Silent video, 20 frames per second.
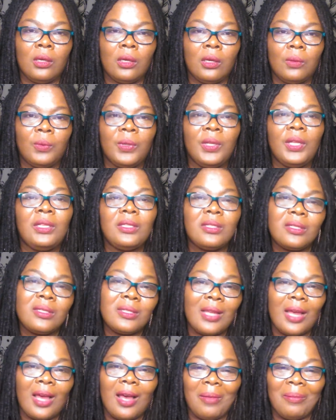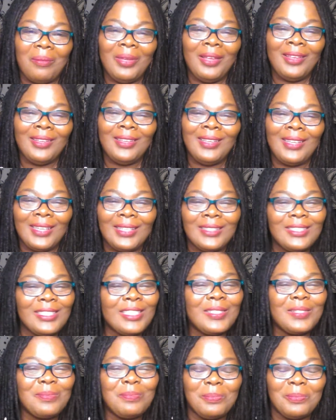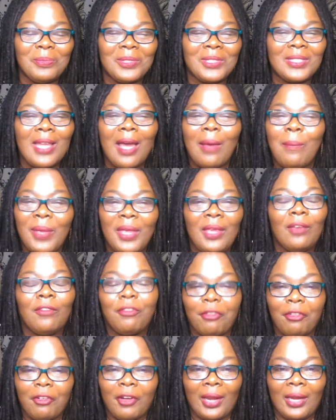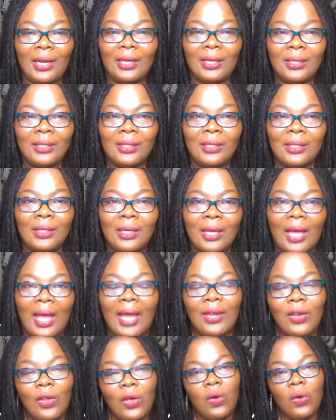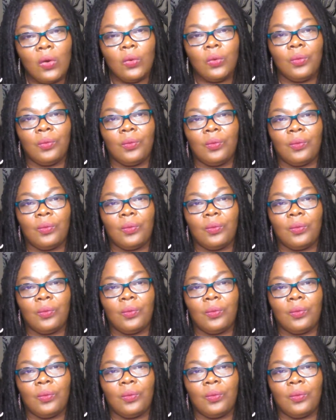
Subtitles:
and just stop being afraid. I know